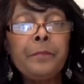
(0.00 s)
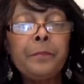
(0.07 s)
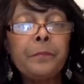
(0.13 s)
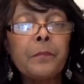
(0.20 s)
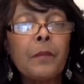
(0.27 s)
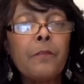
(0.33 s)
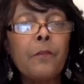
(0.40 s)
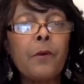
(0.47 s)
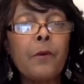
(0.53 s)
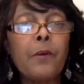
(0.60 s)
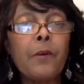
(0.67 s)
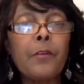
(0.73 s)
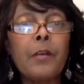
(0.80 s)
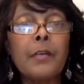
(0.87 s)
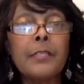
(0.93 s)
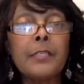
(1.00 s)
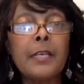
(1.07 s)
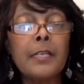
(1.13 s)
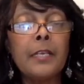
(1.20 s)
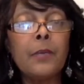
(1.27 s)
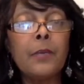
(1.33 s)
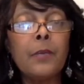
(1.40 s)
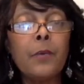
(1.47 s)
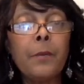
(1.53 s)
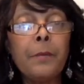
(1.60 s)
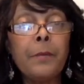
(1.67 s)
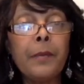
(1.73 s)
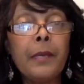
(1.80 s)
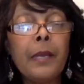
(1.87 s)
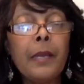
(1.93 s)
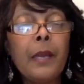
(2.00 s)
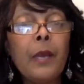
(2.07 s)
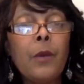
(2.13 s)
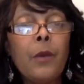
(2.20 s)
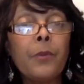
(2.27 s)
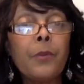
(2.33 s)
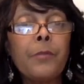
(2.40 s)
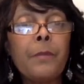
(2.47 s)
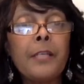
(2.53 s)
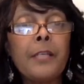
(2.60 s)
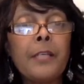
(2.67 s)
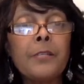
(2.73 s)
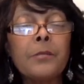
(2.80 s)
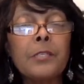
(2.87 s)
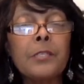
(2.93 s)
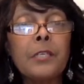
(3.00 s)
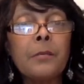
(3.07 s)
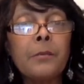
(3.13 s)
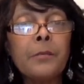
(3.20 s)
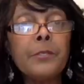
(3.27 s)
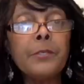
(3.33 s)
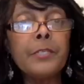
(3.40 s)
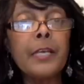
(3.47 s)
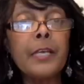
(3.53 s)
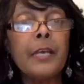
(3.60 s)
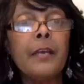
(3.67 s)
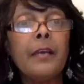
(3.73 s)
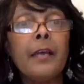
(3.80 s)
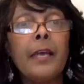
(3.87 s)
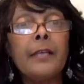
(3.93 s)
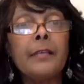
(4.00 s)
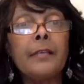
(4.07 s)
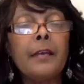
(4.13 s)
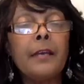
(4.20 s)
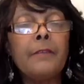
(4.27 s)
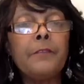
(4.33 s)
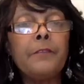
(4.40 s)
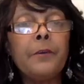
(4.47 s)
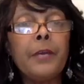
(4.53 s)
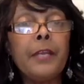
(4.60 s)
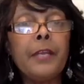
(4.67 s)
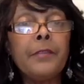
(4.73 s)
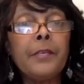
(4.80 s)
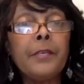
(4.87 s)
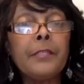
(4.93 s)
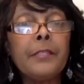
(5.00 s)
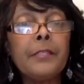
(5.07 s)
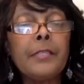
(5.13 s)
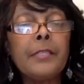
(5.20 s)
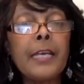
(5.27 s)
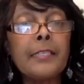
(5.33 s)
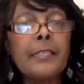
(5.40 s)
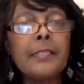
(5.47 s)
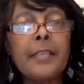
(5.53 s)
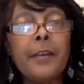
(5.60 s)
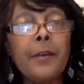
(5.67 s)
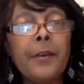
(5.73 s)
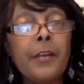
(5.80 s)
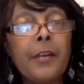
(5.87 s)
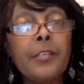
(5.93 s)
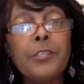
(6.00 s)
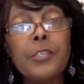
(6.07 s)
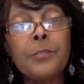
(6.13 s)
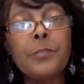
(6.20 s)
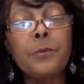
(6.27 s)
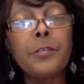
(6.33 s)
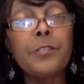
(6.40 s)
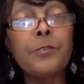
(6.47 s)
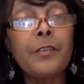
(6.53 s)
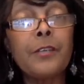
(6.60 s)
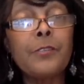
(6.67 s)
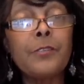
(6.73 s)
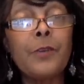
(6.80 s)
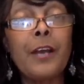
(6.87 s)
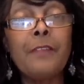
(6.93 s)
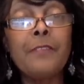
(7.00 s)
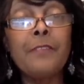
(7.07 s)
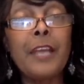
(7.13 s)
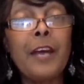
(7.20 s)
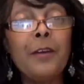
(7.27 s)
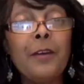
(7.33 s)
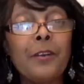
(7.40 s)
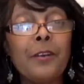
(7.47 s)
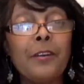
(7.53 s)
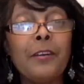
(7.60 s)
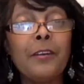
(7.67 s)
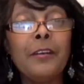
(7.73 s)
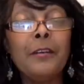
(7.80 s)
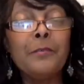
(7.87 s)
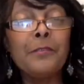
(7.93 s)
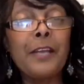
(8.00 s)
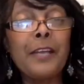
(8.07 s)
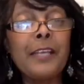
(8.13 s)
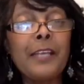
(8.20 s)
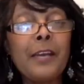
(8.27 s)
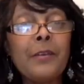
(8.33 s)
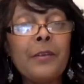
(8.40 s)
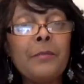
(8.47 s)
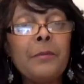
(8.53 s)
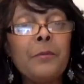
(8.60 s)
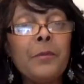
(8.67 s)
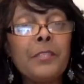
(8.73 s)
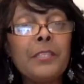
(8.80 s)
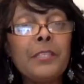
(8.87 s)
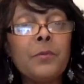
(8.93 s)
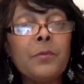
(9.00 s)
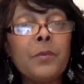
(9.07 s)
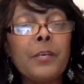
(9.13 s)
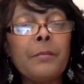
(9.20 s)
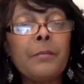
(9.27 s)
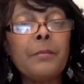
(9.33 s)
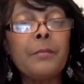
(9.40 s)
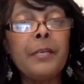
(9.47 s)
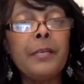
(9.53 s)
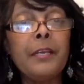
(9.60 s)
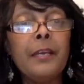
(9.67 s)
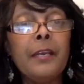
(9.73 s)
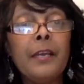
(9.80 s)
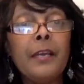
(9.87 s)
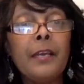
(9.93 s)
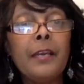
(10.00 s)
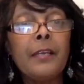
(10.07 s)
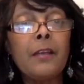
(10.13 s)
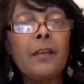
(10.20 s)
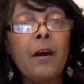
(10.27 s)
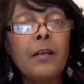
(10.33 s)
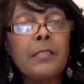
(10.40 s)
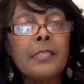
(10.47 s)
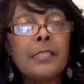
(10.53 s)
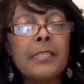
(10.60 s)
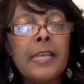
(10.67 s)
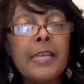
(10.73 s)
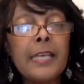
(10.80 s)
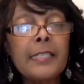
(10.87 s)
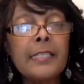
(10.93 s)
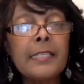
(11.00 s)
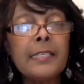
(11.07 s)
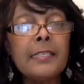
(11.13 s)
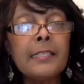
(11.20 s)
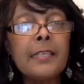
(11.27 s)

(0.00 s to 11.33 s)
for Sunday equipping with Apostle Summers. And if you're in the Texas area, or you just want to drive down or fly down and be with us, we're going to be in Austin, Texas.